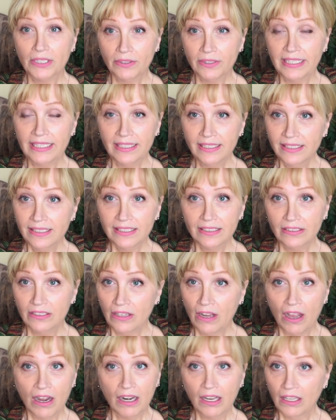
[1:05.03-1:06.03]
There is
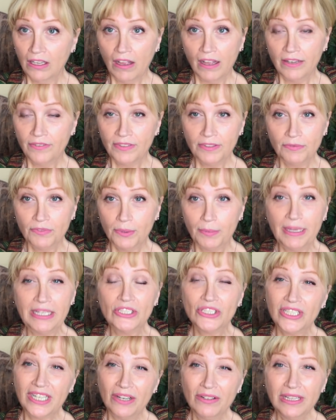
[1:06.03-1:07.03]
not a lot of
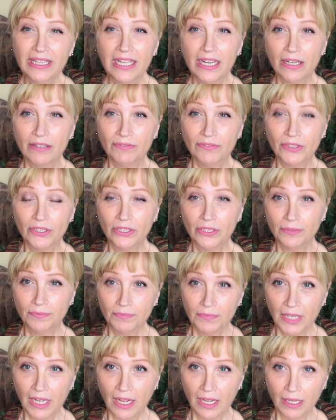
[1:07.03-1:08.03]
information out there for
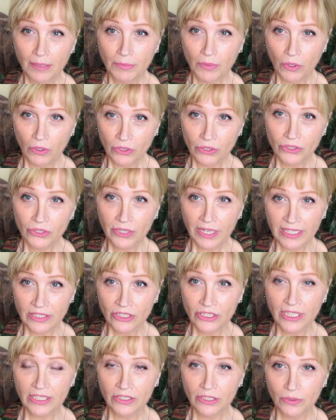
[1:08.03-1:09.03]
older
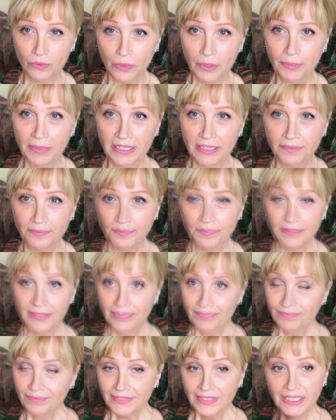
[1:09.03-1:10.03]
transgendered women.
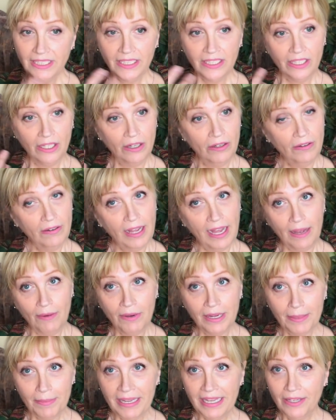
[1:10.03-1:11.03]
You know, I
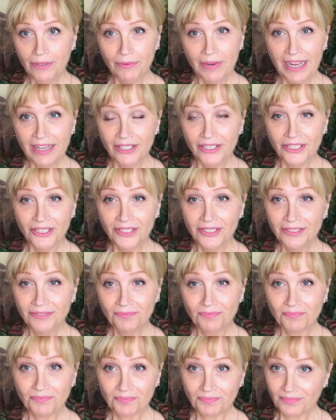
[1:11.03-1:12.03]
want to make a record
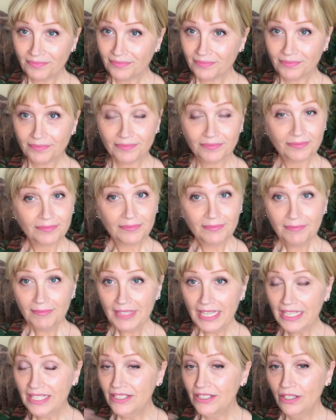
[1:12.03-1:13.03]

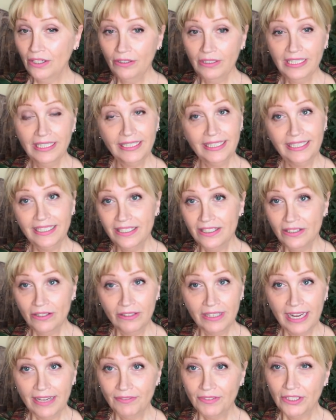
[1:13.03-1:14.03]
so that kids
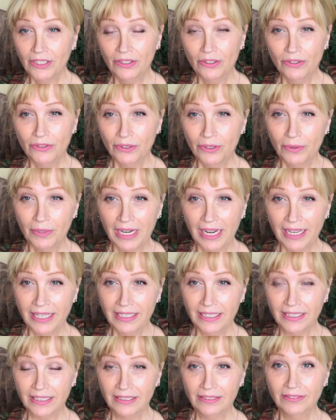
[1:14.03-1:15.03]
don't have to go through what I
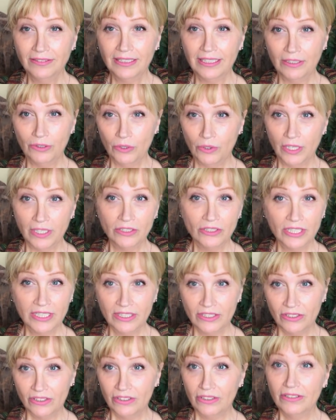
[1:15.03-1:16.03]
did, who are
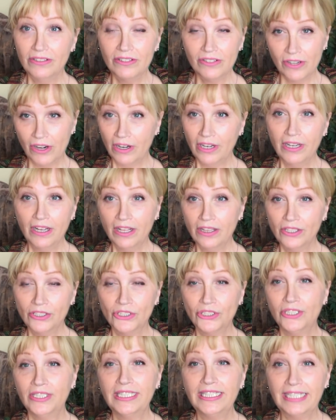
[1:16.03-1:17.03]
just starting on the
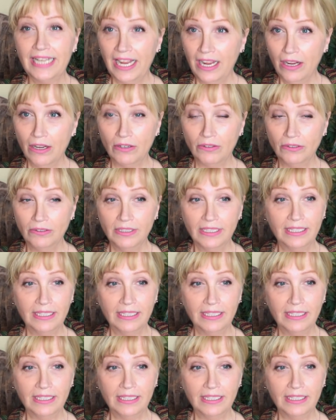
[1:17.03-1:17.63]
journey now.